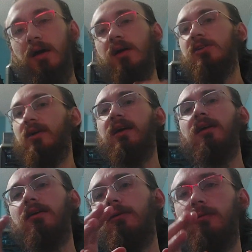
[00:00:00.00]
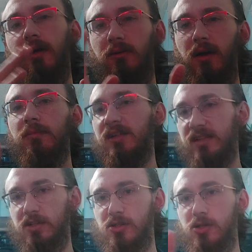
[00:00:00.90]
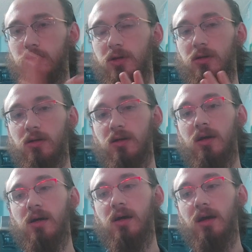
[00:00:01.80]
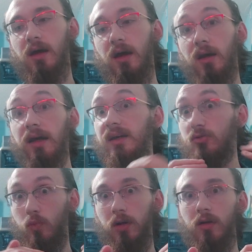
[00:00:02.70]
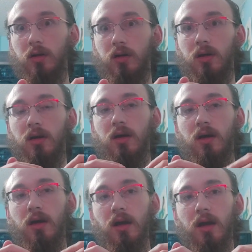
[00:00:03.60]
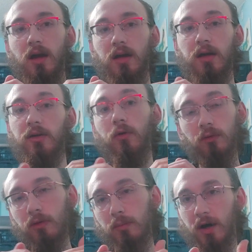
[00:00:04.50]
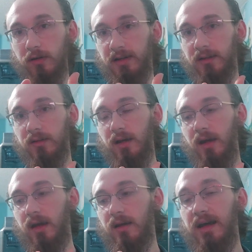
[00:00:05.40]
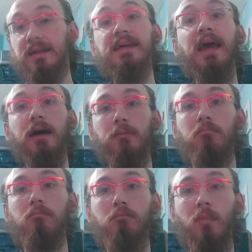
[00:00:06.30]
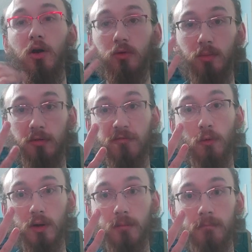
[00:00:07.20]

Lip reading: So I get here around, I'm going to say noon, and I get to work. And I go through the modeling, and I get model number 4.